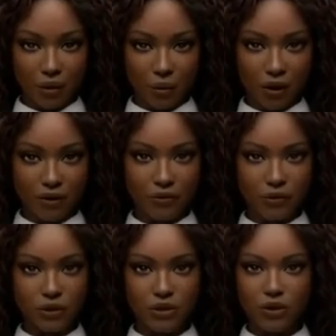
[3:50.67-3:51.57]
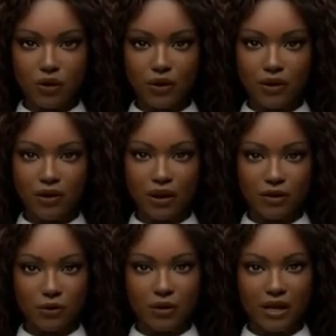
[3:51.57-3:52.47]
Want a full tutorial on
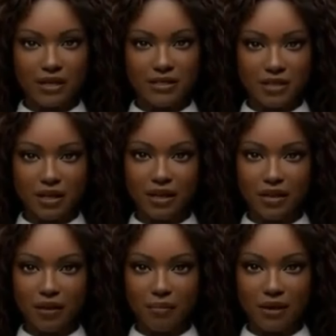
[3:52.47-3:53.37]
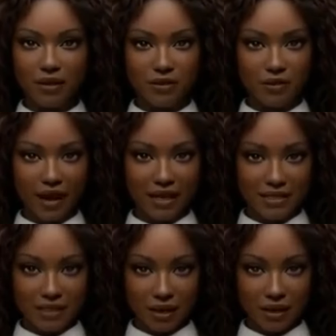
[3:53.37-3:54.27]
creating stunning thumbnails fast?